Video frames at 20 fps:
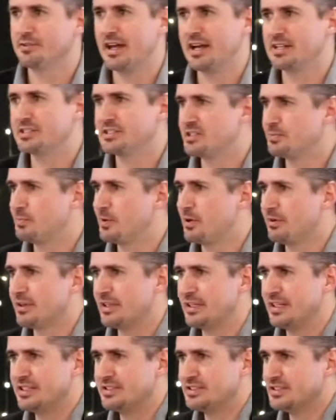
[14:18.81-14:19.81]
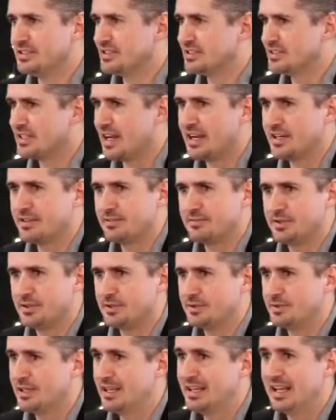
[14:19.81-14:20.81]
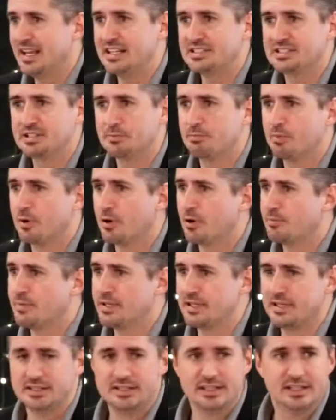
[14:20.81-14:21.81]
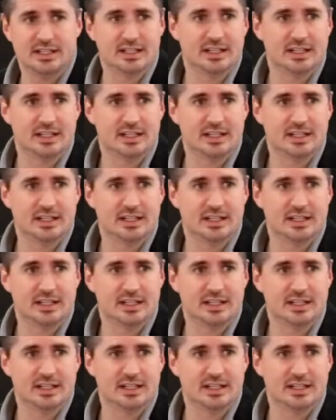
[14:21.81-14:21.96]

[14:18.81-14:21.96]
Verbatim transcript: that Spirit is inside of you. It's a permanent.